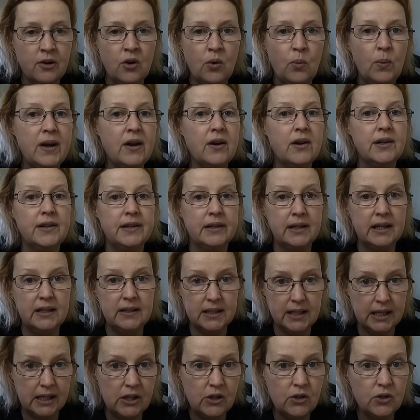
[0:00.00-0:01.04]
We are going to
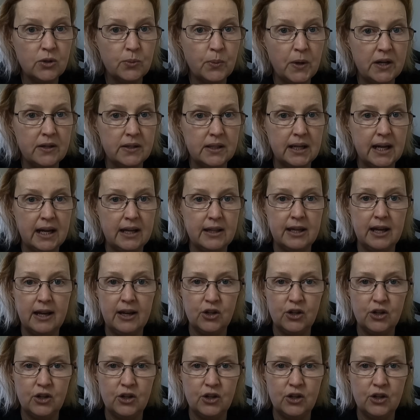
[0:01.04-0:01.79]
continue to work together